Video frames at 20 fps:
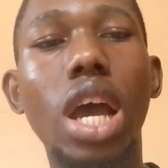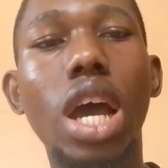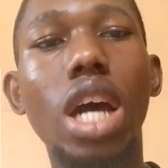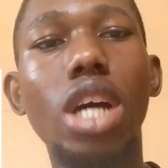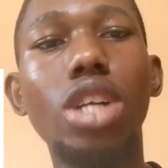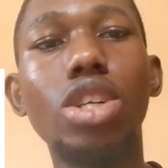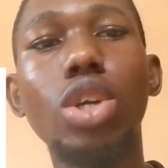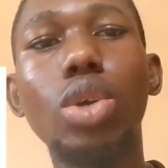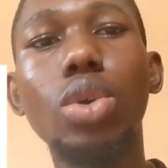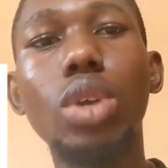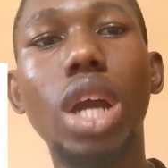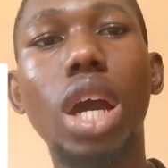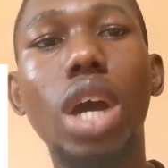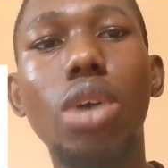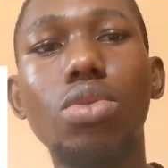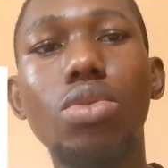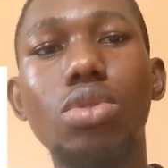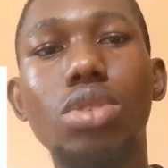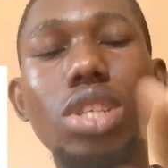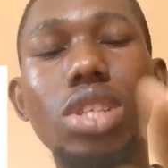And knowing how
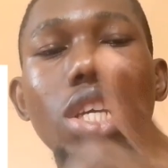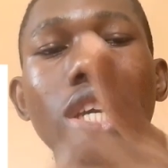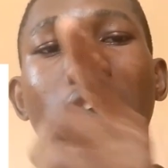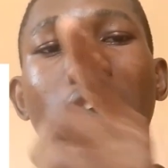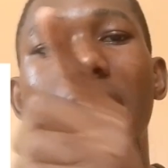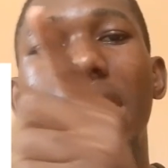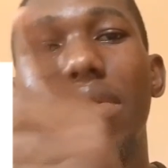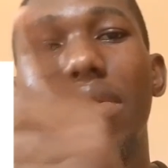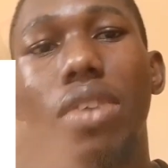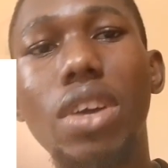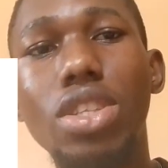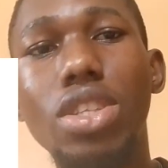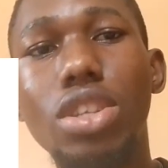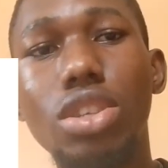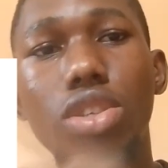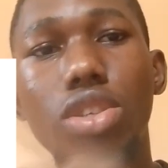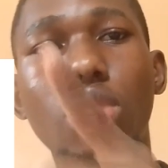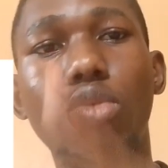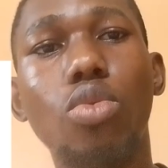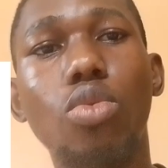to take
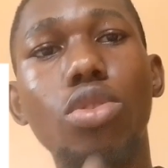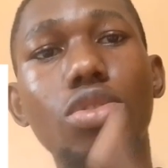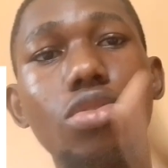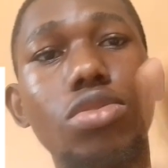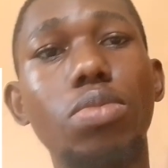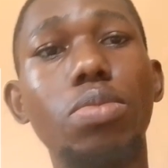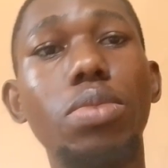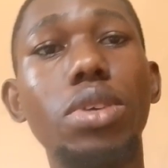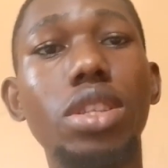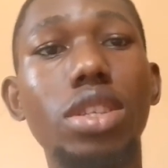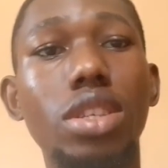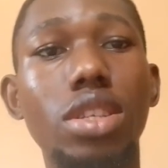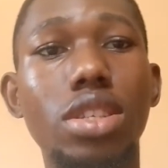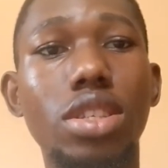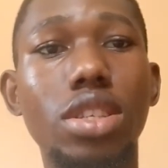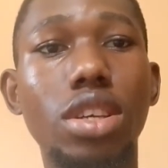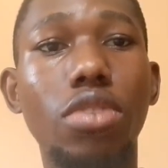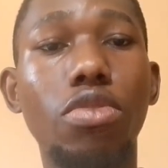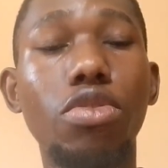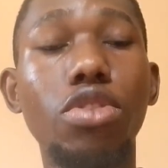advantage of what repeats
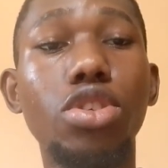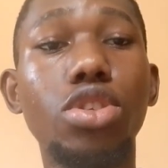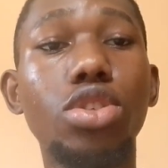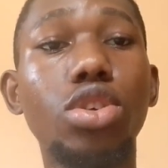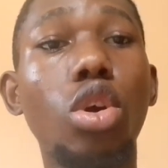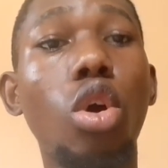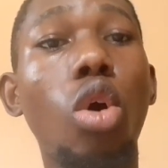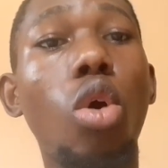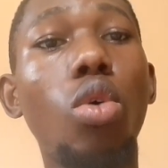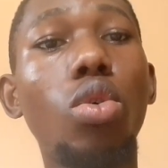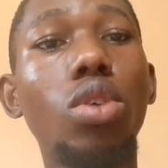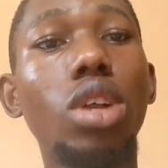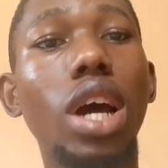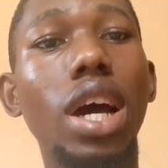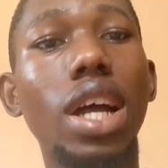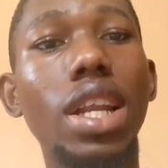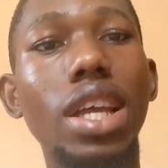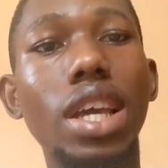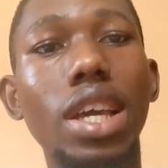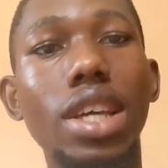itself is called
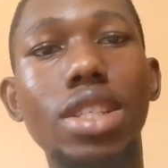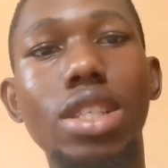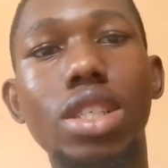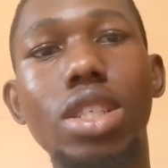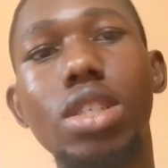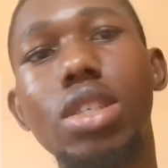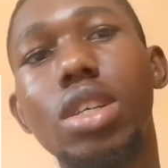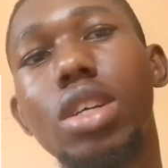an edge.